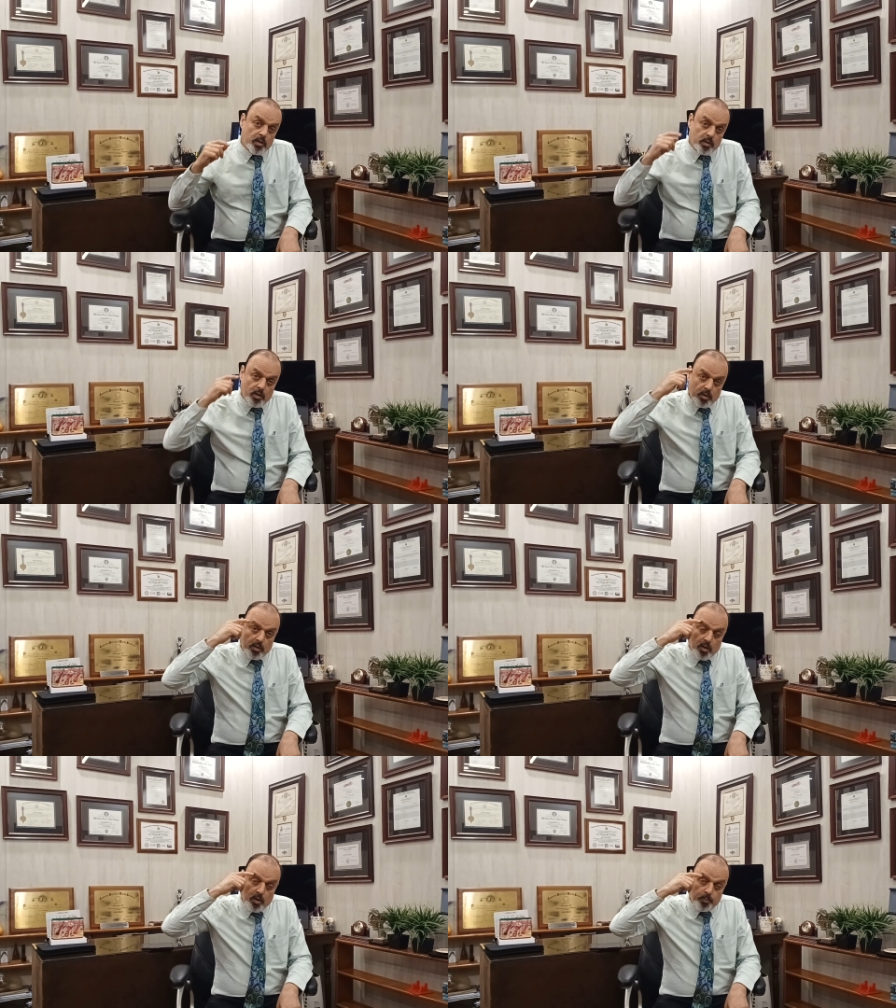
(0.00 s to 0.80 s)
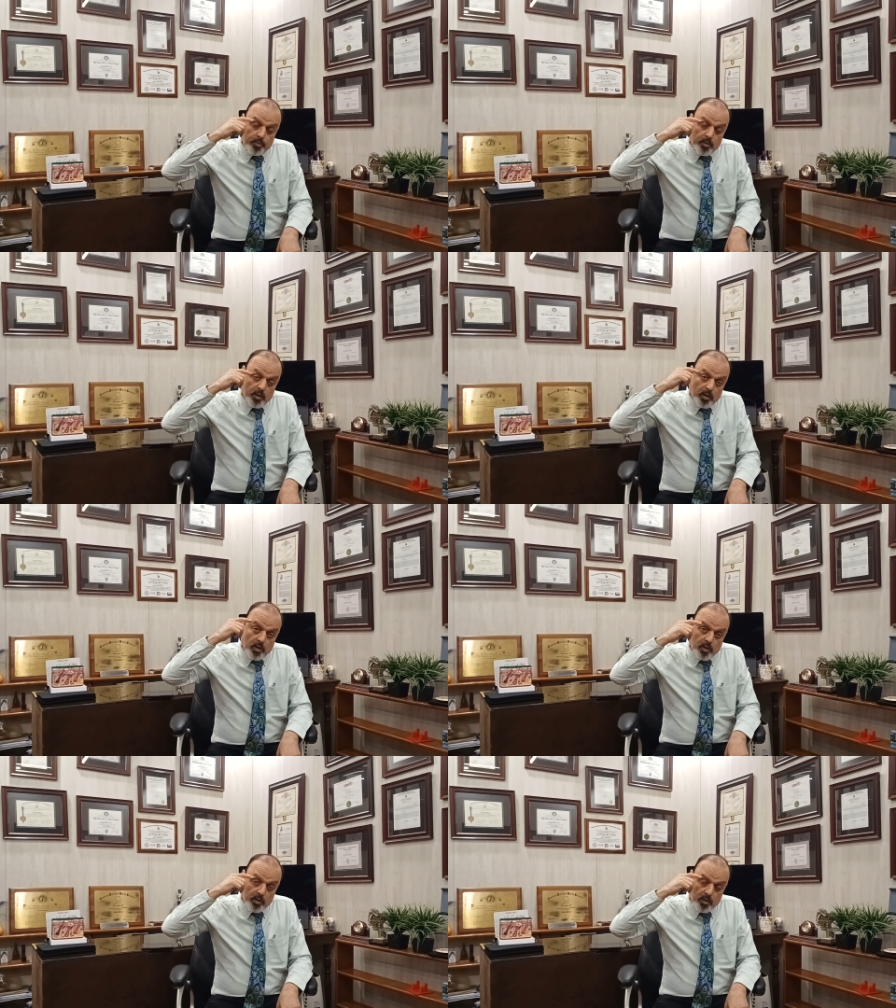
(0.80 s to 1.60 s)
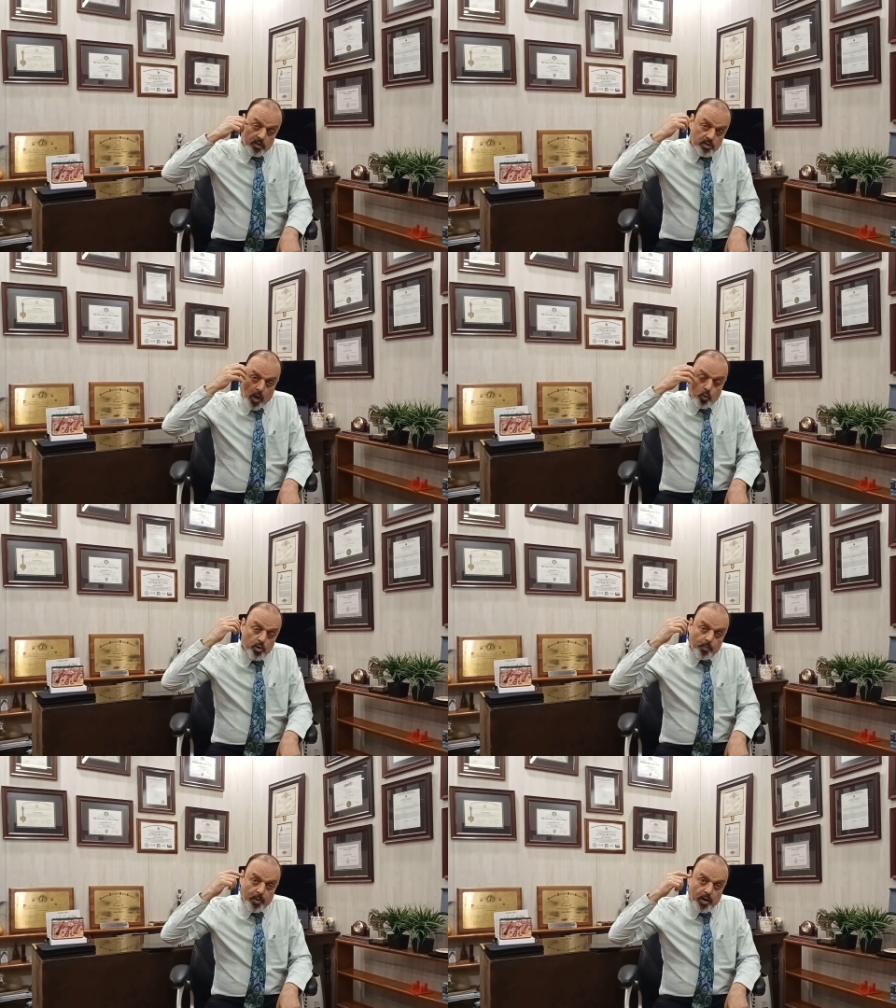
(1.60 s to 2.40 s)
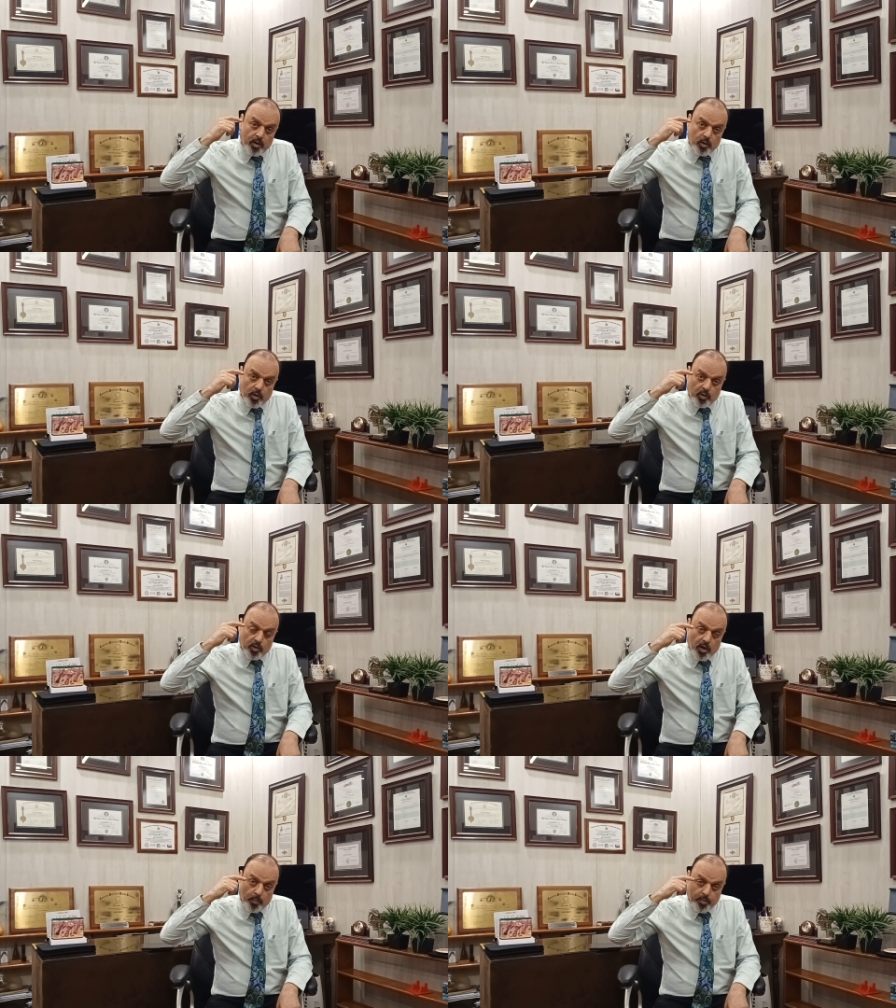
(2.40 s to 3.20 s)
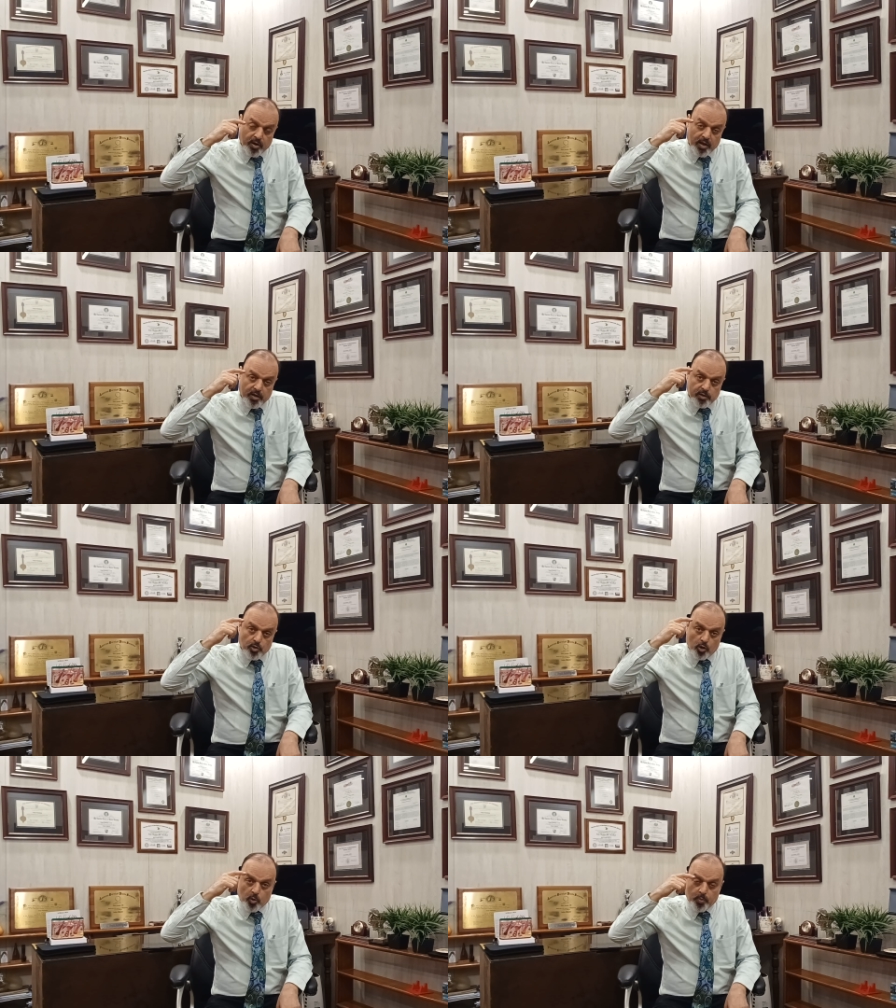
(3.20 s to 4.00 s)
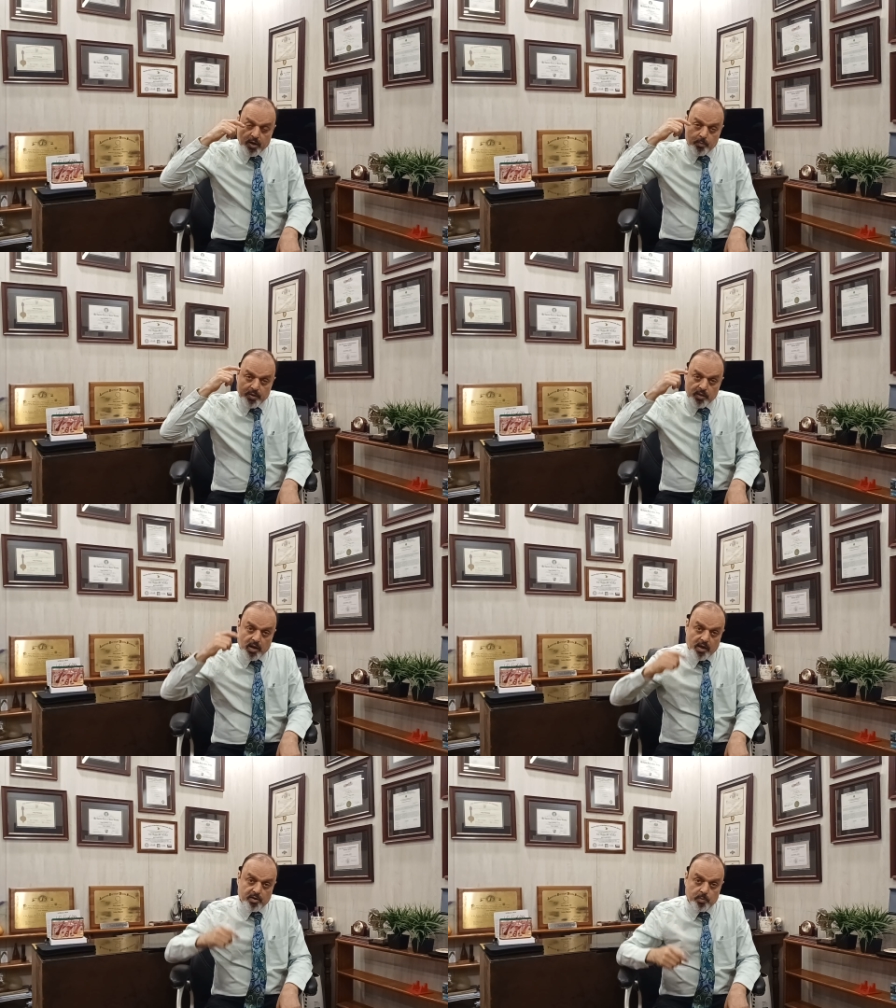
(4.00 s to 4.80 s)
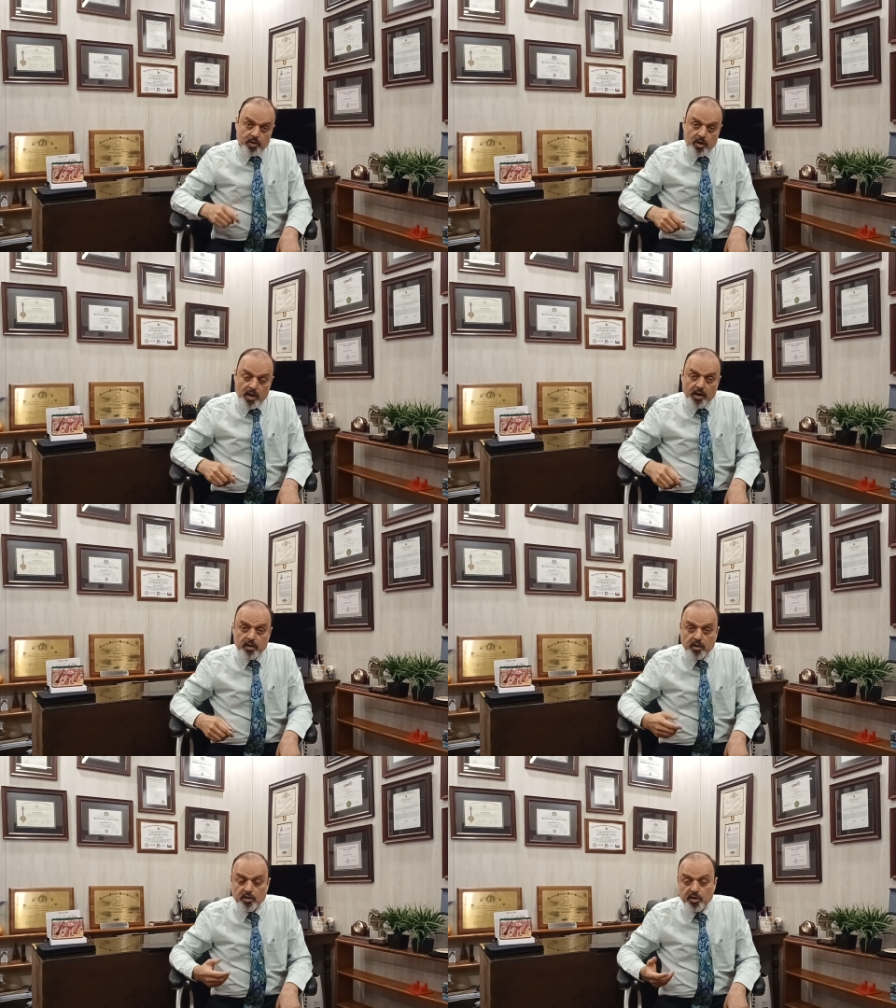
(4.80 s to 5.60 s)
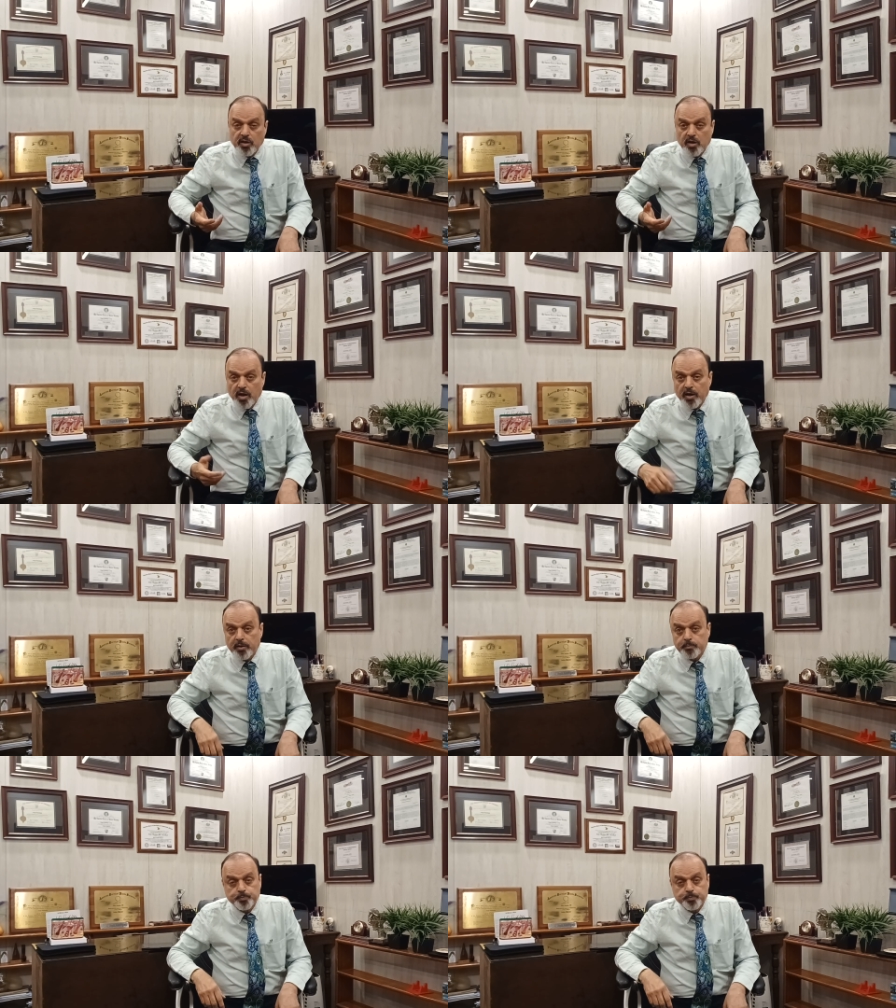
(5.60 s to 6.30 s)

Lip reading: This outer part on the upper eyelid is occupied by the lacrimal gland, the tear gland.